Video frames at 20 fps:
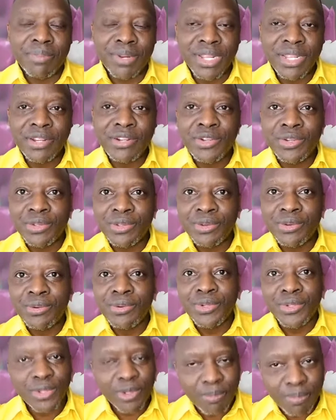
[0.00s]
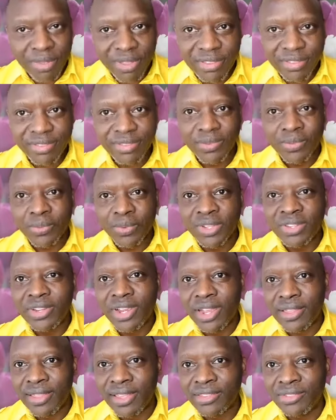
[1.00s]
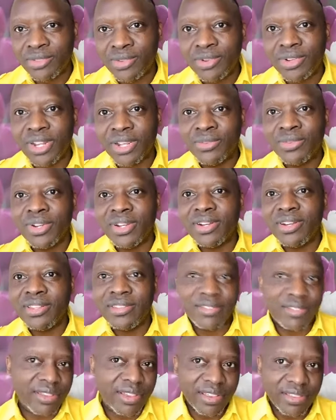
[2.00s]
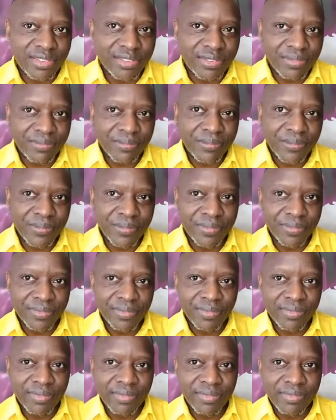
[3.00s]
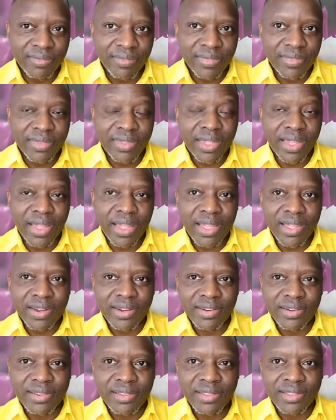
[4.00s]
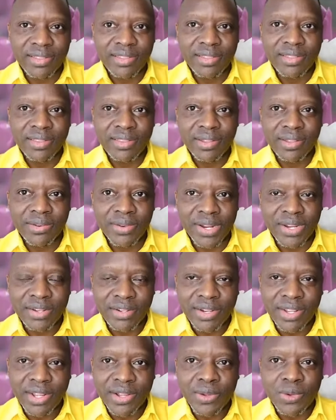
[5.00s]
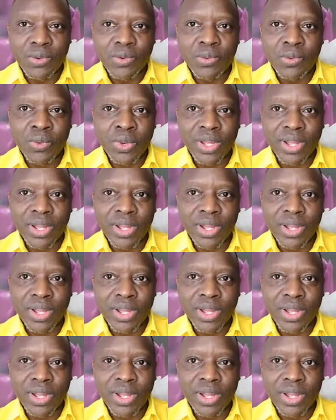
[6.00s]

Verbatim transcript: bring to you topics which others don't actually discuss. And right now,